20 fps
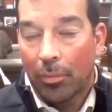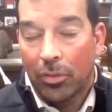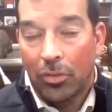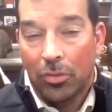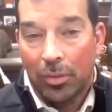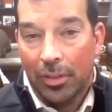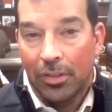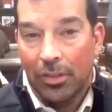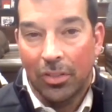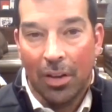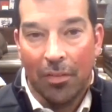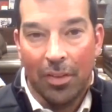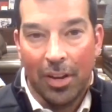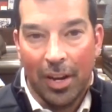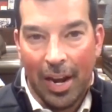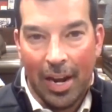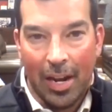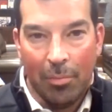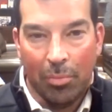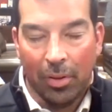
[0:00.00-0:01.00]
between
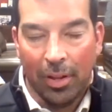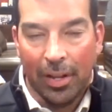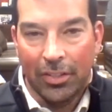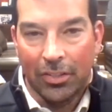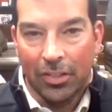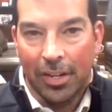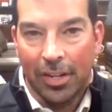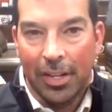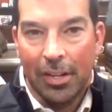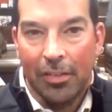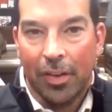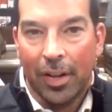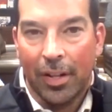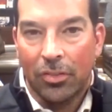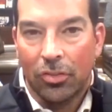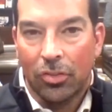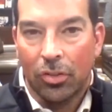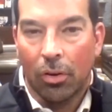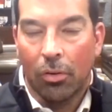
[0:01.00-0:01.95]
70 and 80 plays on defense.